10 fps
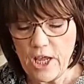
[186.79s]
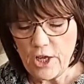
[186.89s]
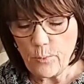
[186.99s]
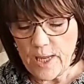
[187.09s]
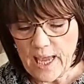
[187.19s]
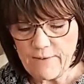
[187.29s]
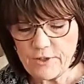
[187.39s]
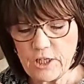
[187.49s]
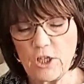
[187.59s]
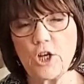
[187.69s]
We have
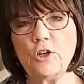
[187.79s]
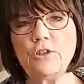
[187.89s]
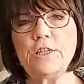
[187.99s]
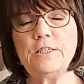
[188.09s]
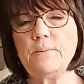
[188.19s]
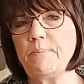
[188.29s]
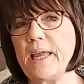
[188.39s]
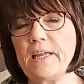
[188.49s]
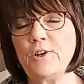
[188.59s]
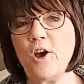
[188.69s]
to learn to
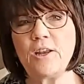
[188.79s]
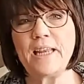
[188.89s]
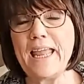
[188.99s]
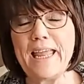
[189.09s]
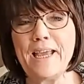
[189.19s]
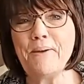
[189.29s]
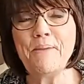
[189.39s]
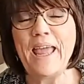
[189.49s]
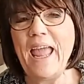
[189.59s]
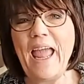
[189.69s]
depend on him
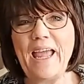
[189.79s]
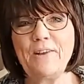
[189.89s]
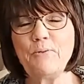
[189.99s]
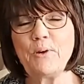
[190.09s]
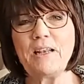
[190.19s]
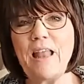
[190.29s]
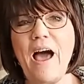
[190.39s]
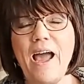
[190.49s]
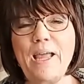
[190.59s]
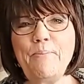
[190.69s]
and
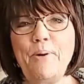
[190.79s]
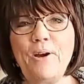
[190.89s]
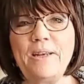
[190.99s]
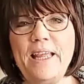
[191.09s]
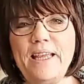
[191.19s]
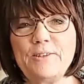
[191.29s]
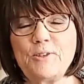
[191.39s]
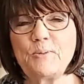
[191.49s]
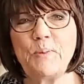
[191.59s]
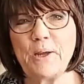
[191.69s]
rely upon his
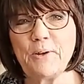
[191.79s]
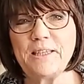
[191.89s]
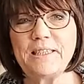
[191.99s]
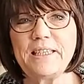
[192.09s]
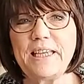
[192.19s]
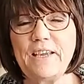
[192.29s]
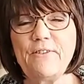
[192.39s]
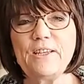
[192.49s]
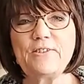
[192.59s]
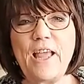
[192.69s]
spirit to give
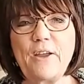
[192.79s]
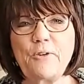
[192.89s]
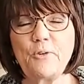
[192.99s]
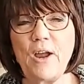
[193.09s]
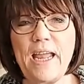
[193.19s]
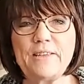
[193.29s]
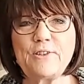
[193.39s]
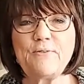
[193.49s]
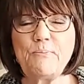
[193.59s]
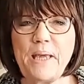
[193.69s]
us that grace
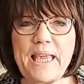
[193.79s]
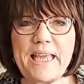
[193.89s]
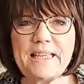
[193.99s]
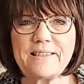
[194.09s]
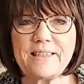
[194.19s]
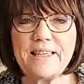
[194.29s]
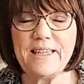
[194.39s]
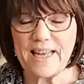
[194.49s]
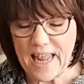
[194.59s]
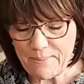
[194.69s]
of peace in
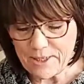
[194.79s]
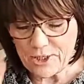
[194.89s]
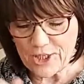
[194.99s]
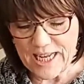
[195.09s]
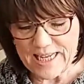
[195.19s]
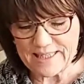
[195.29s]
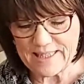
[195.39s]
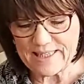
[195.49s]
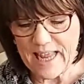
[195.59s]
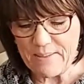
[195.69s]
the name of
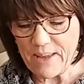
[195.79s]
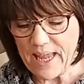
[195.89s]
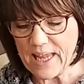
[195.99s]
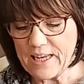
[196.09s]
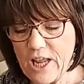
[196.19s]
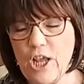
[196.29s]
Jesus. Amen. Amen.